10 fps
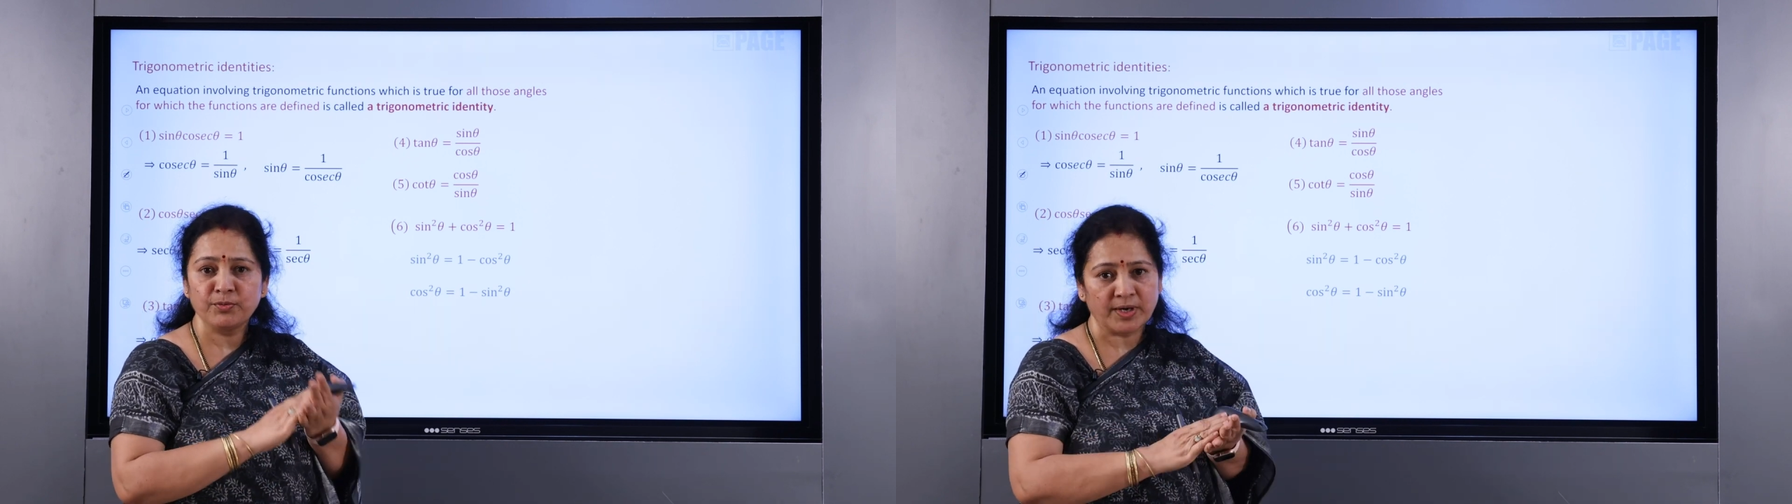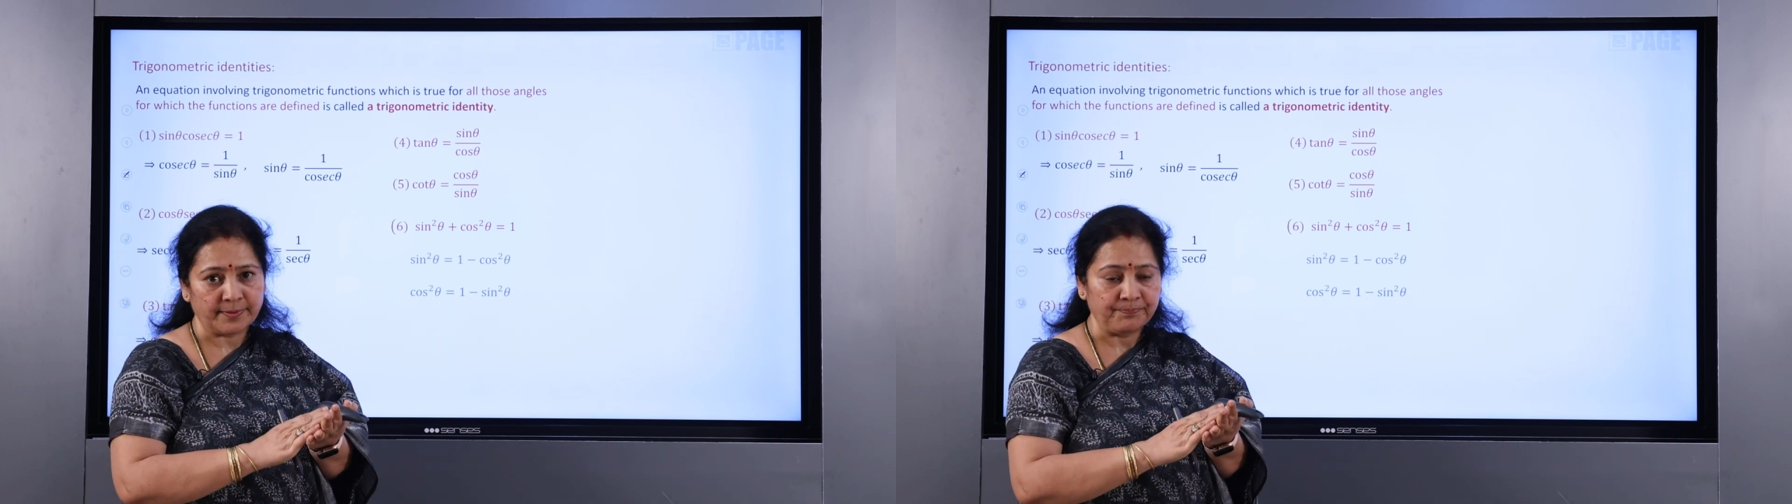
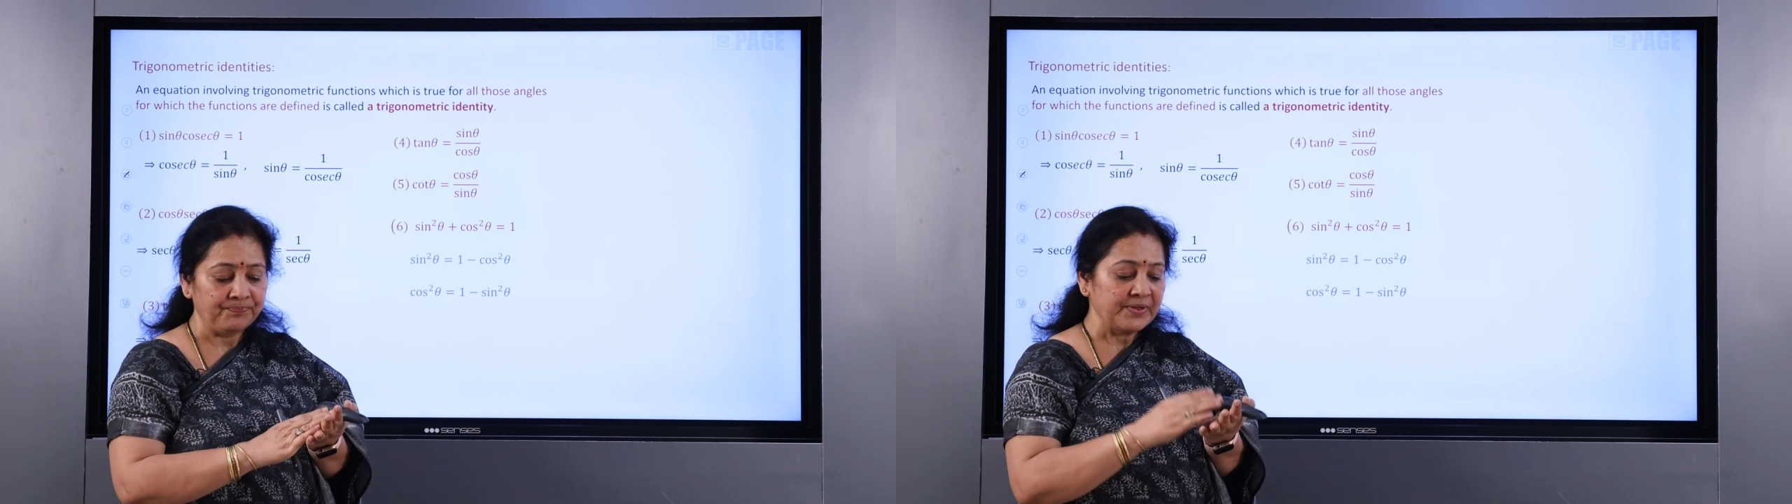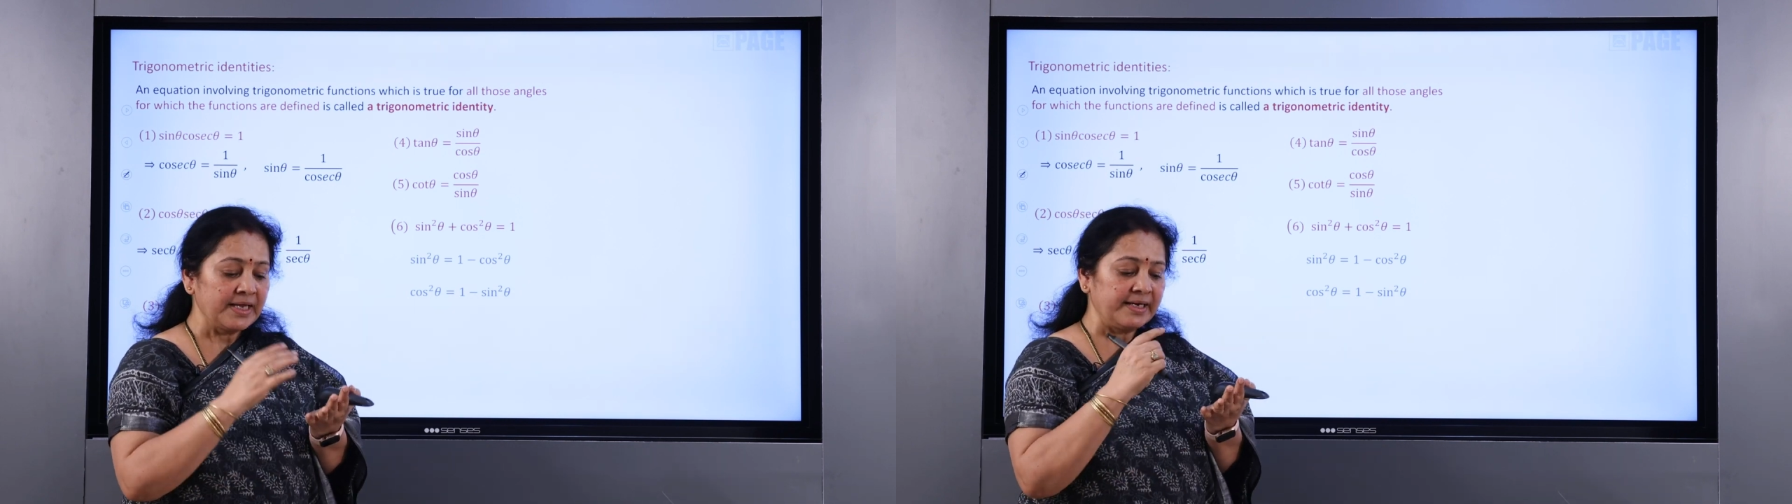1.
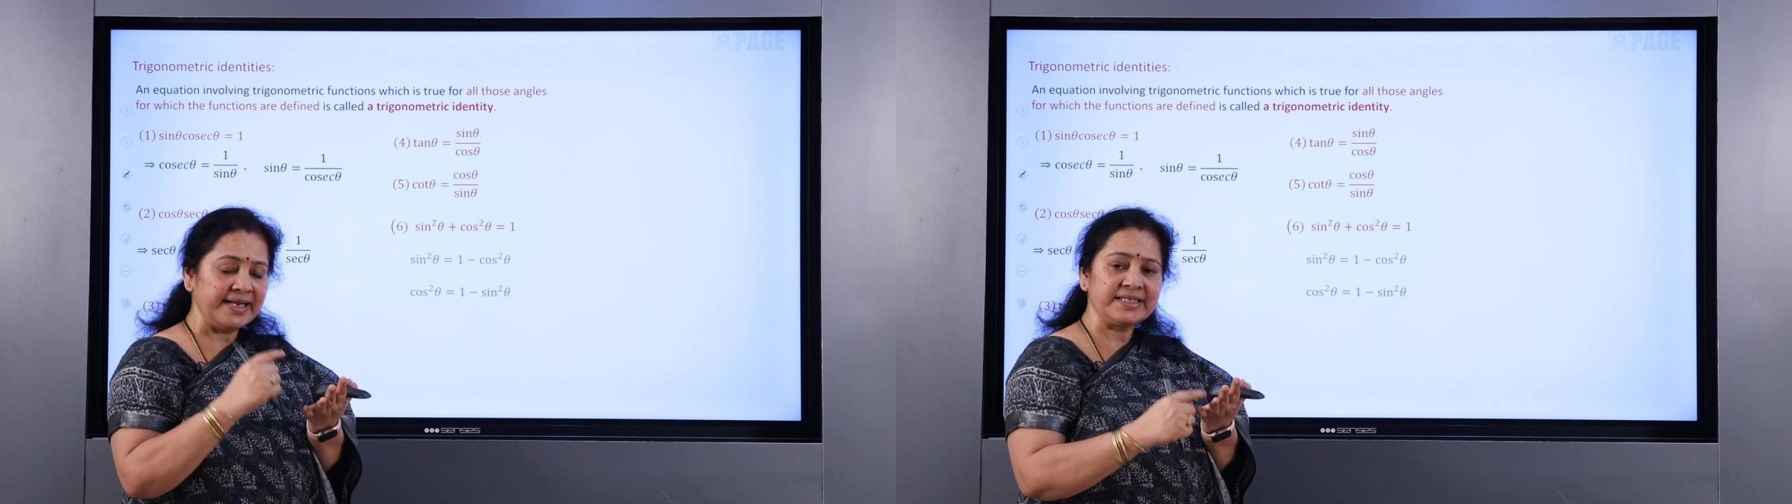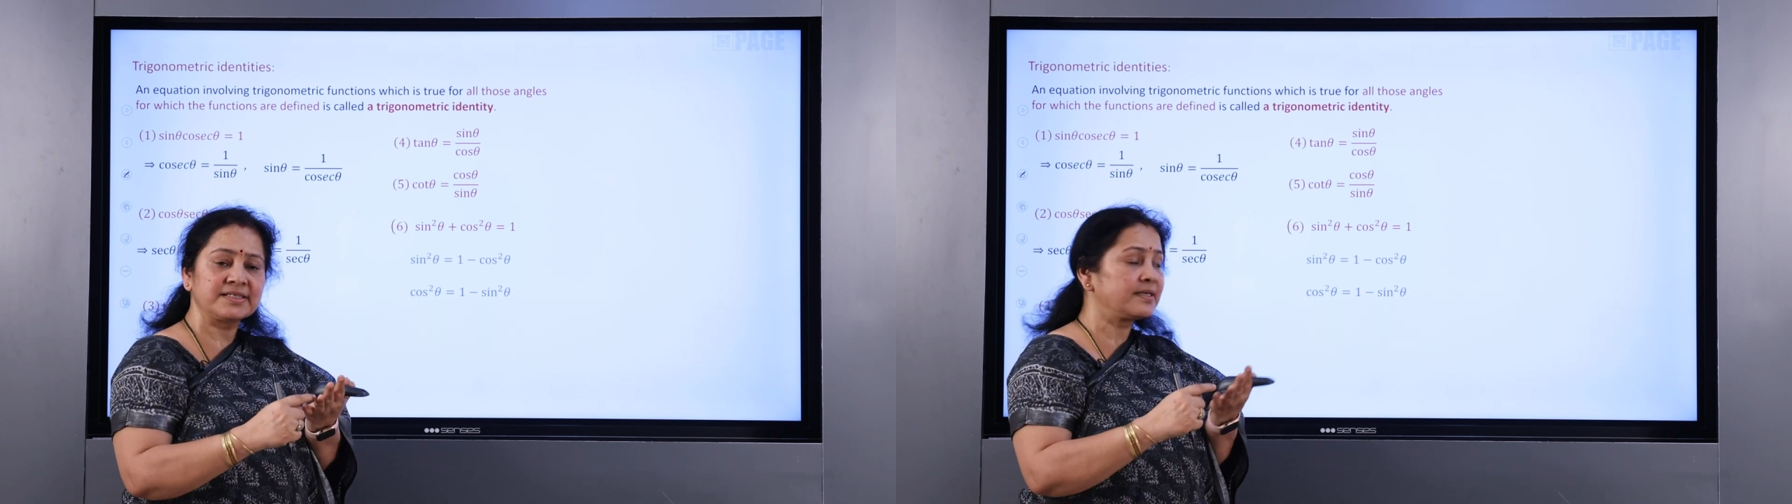
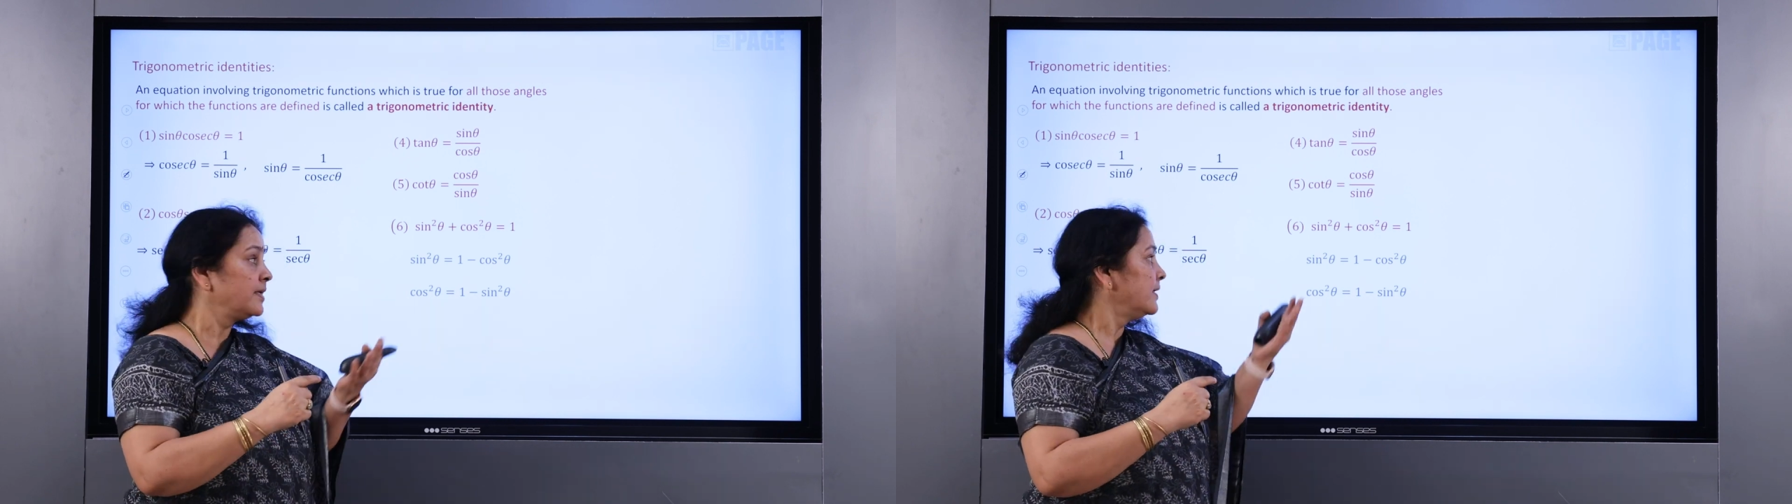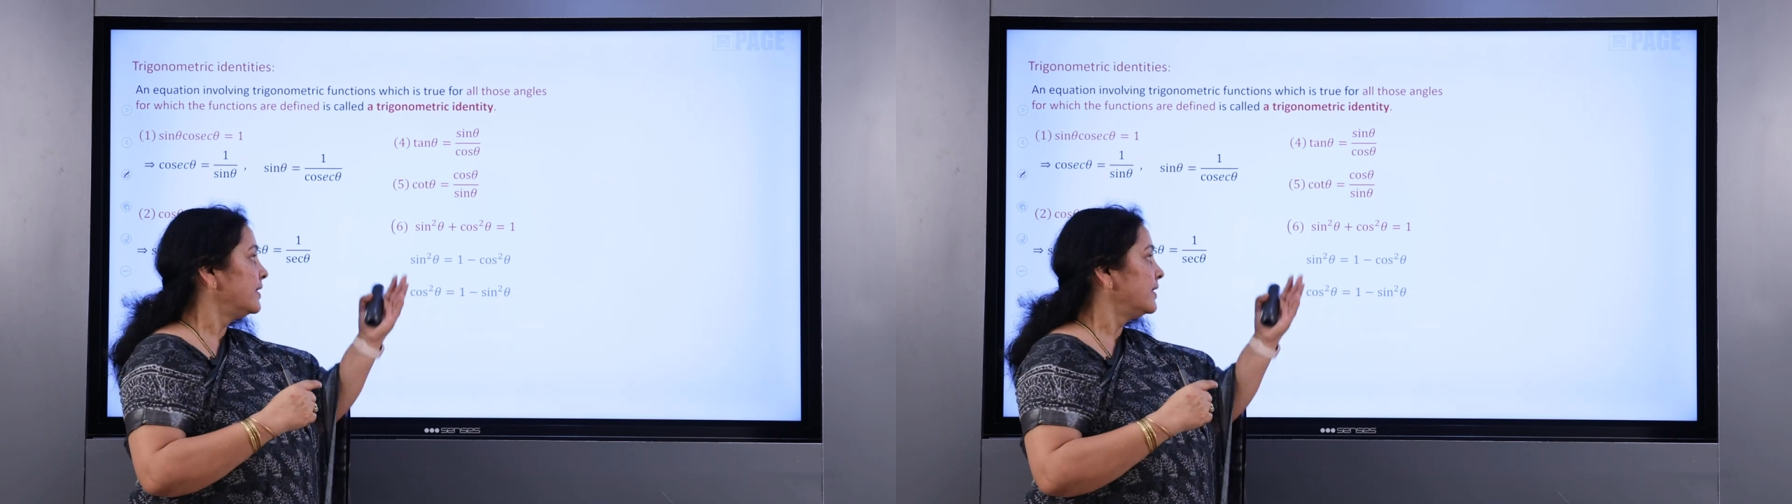Next,